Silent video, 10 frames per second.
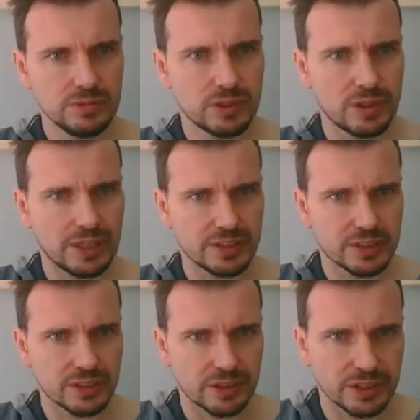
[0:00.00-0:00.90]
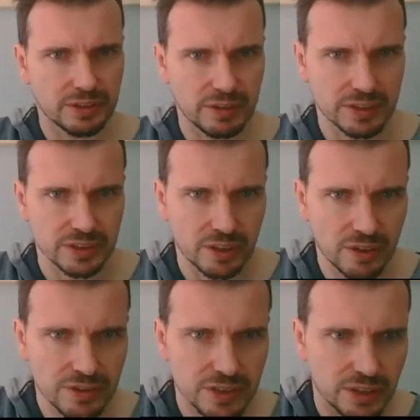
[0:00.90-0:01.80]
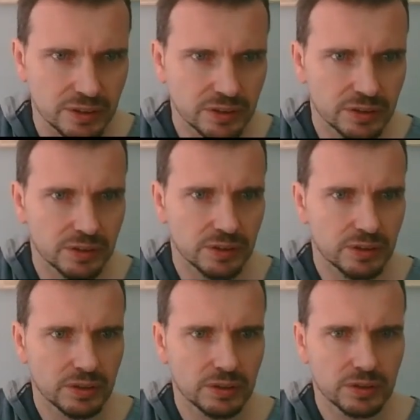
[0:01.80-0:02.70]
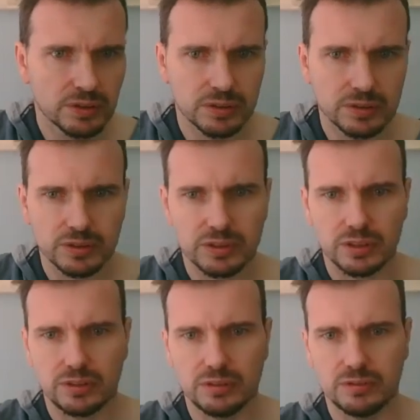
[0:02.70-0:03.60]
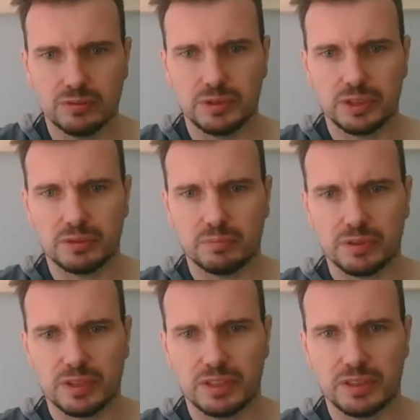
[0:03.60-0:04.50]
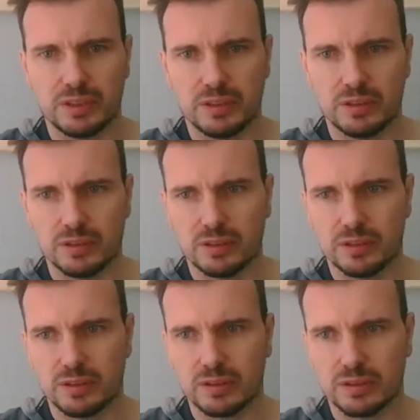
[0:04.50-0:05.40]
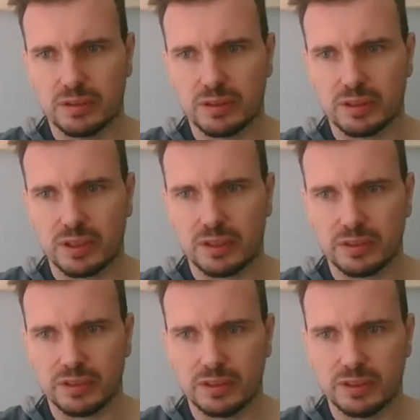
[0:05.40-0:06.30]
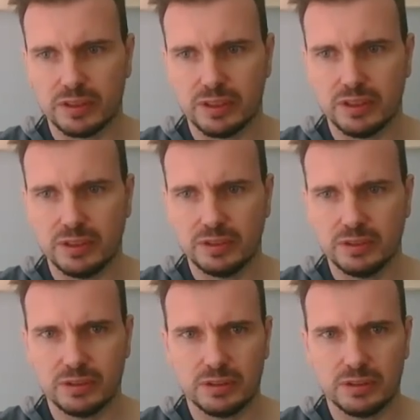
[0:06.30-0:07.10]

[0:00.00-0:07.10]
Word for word: So that's just going to give us an answer. So we can put that in our calculator here.